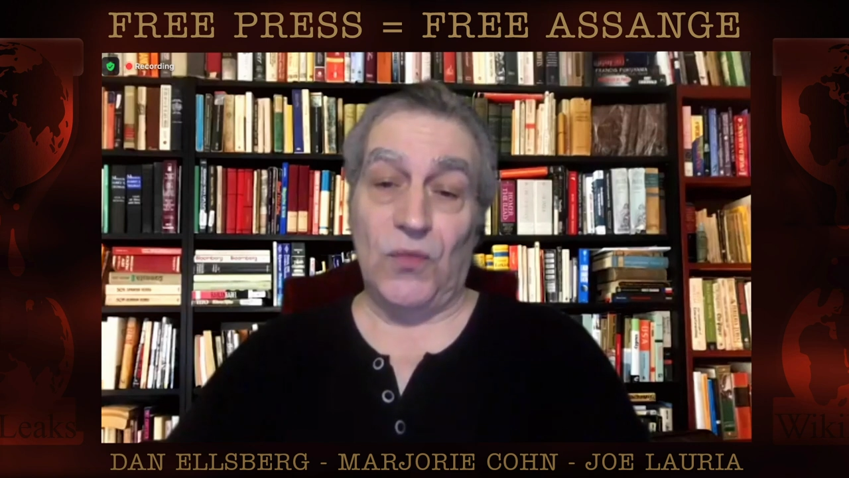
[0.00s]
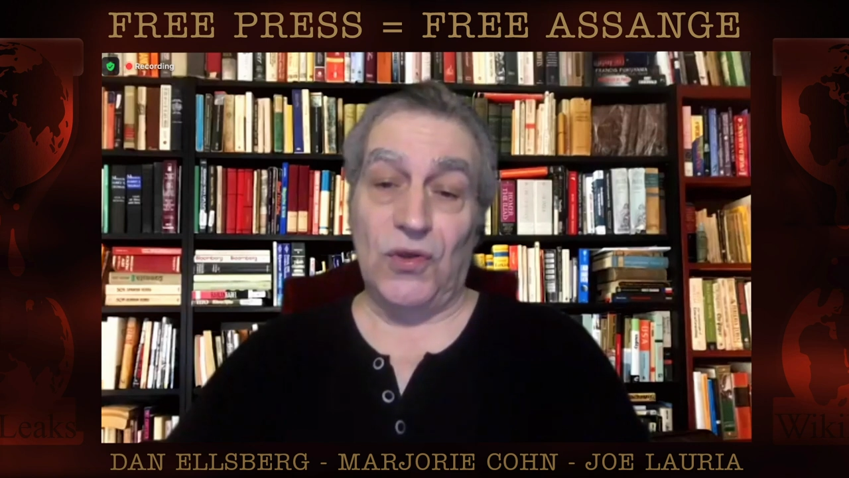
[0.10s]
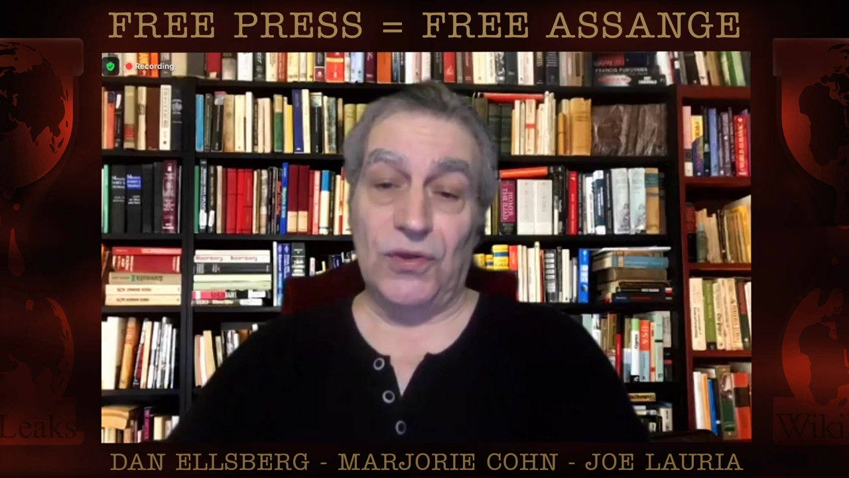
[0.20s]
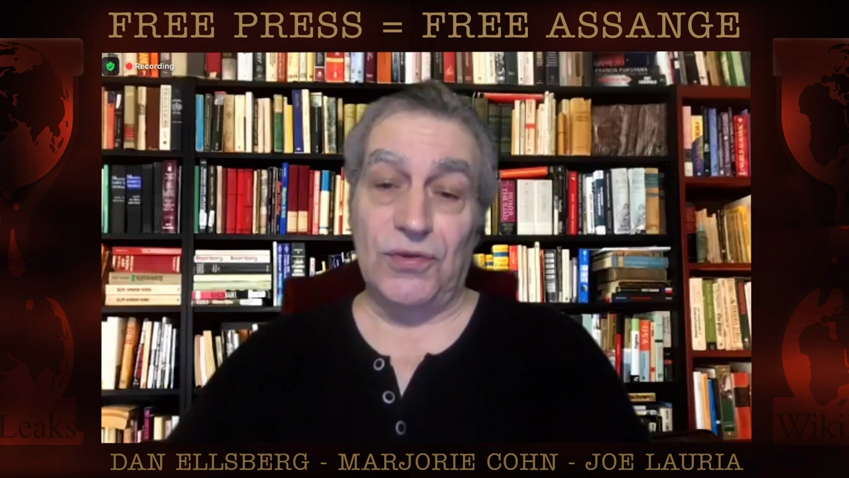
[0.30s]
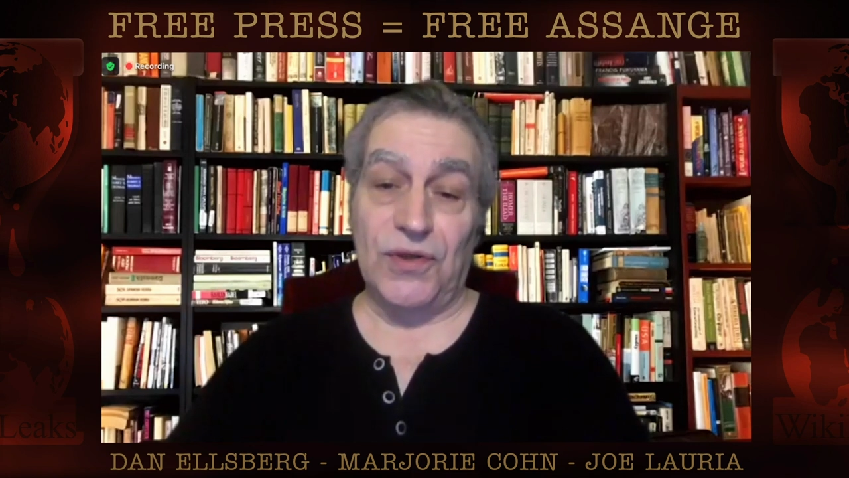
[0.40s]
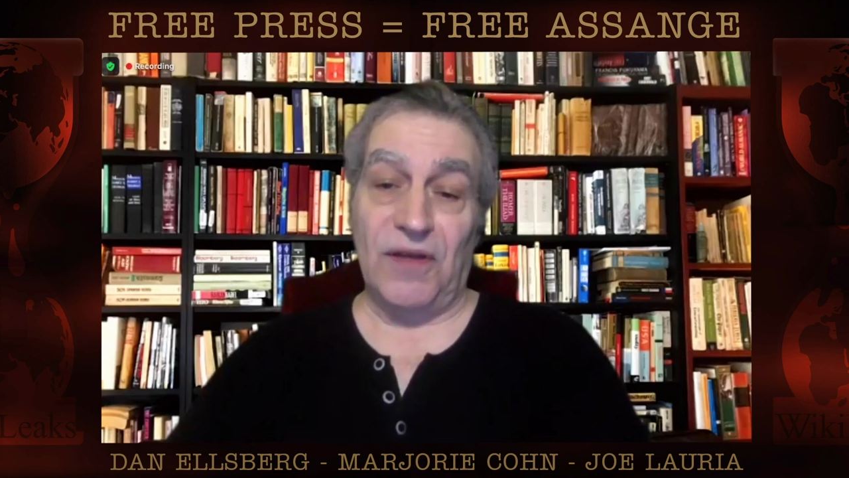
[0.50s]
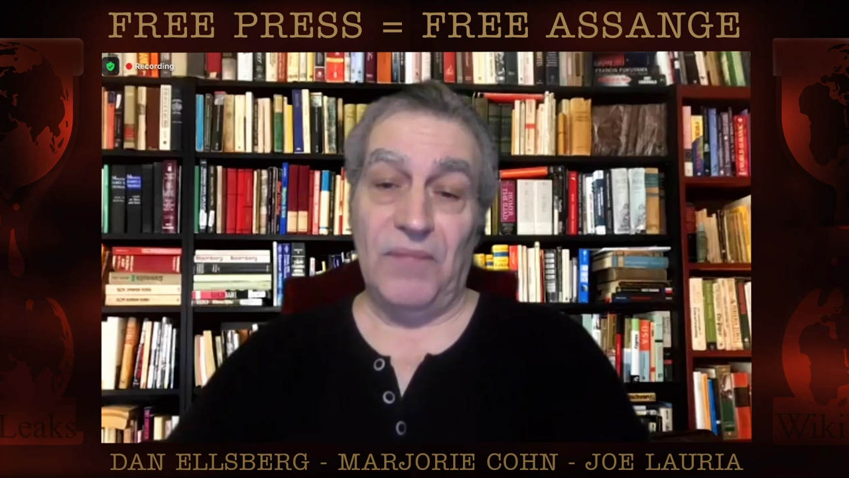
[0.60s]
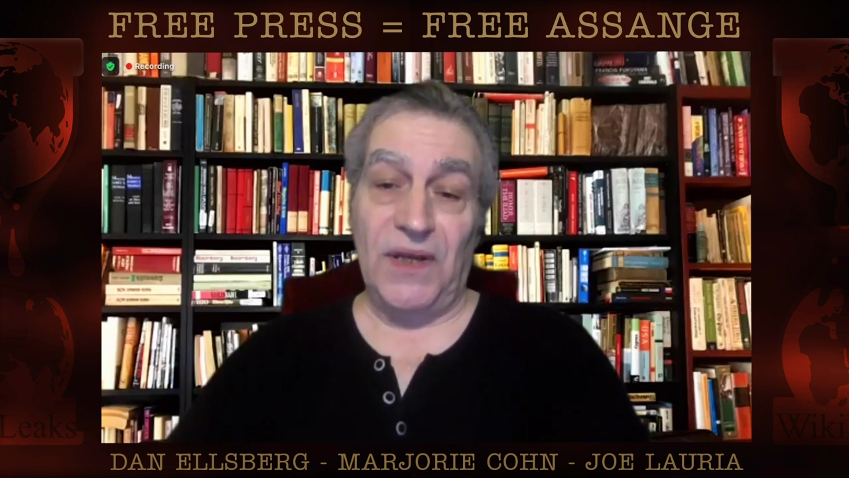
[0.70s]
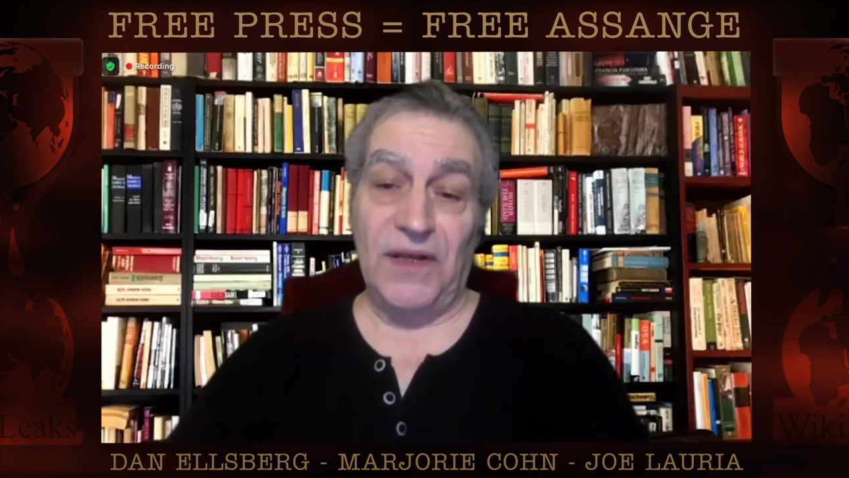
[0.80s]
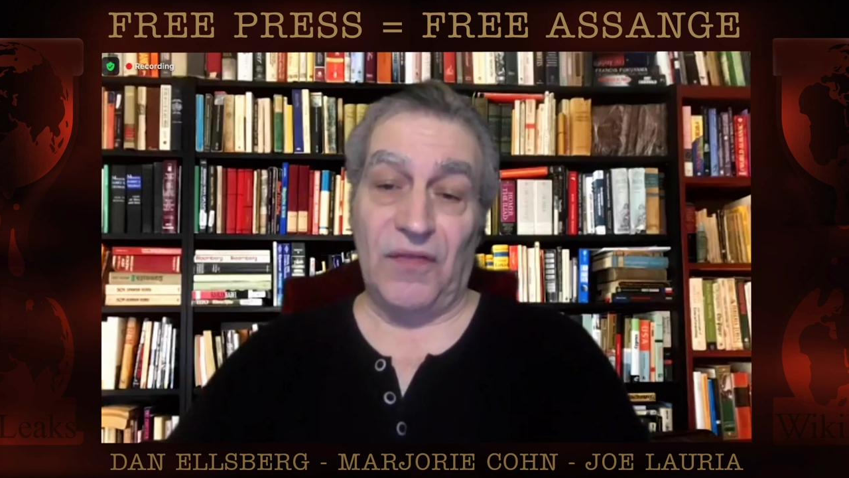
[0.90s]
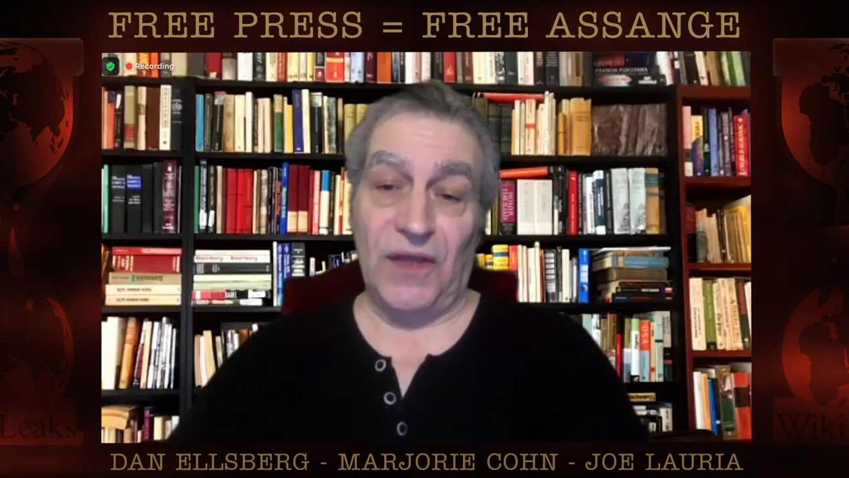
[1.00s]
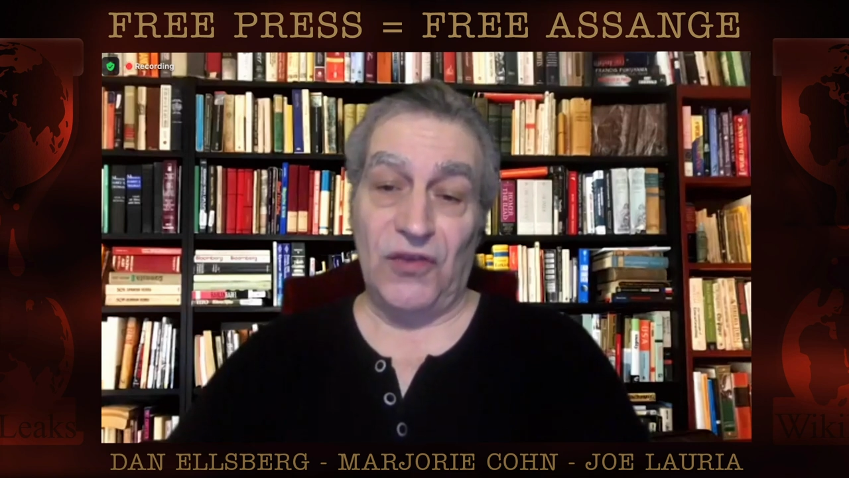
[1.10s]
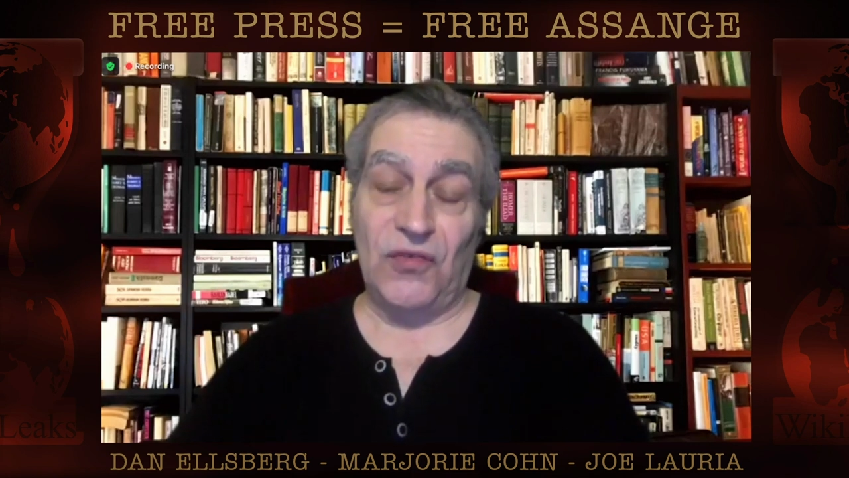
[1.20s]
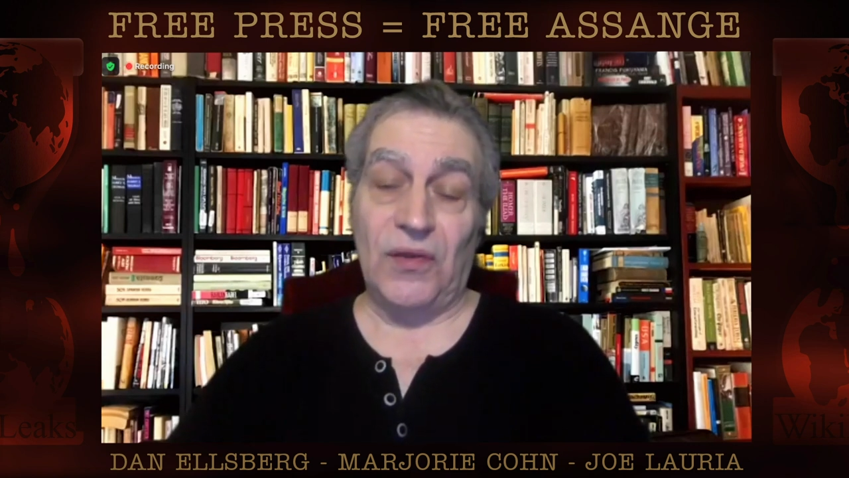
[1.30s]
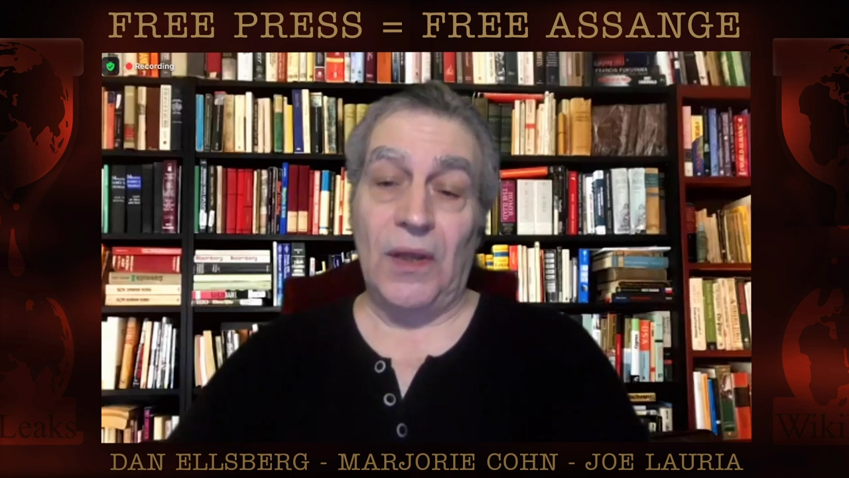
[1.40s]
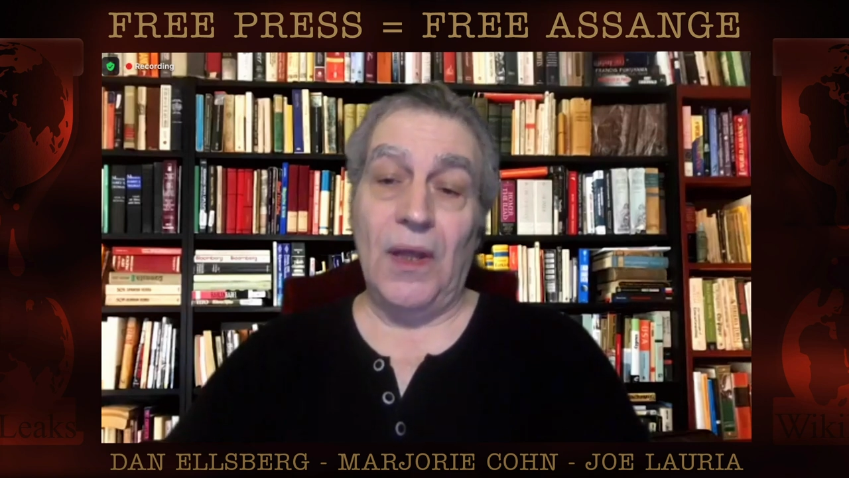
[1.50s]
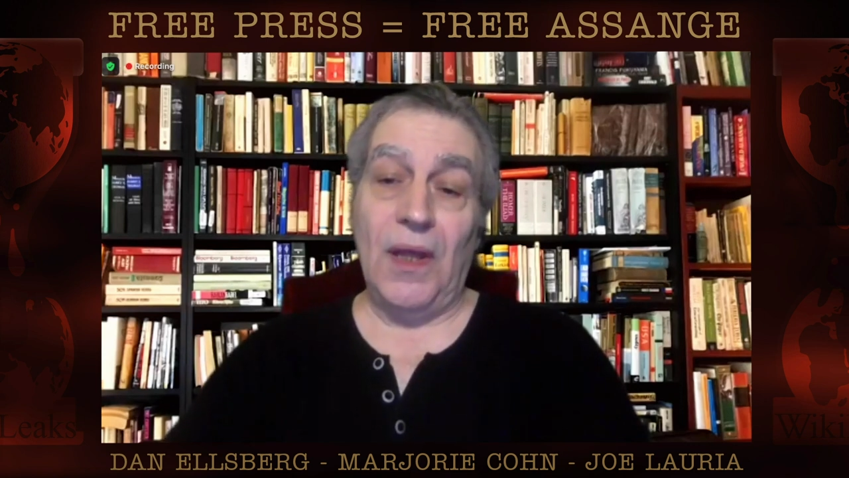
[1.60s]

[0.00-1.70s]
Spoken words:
And we learned of many things